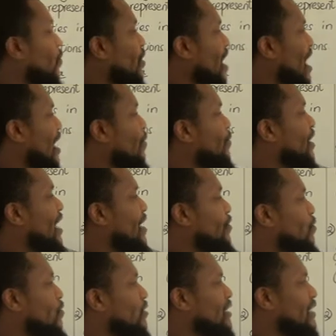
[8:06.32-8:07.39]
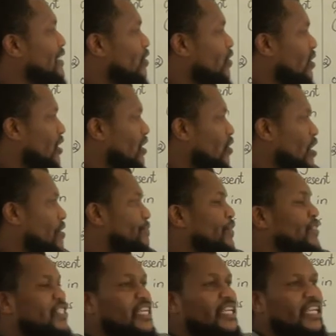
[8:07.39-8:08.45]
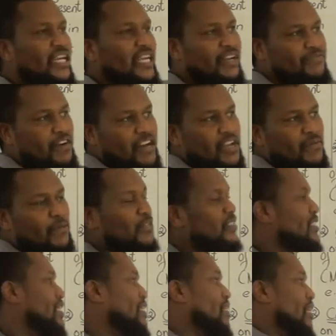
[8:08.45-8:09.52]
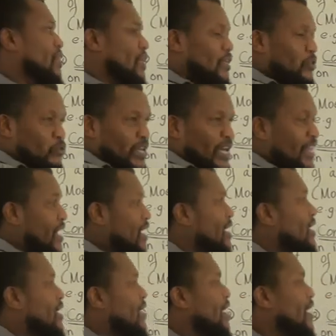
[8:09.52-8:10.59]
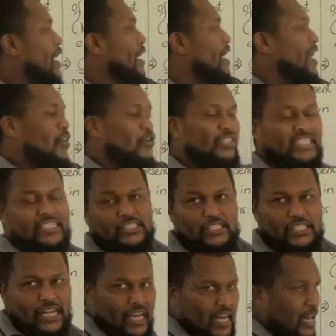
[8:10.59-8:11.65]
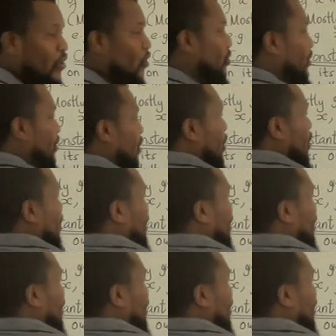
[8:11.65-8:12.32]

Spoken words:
we can use coefficient and variables together and a constant alone.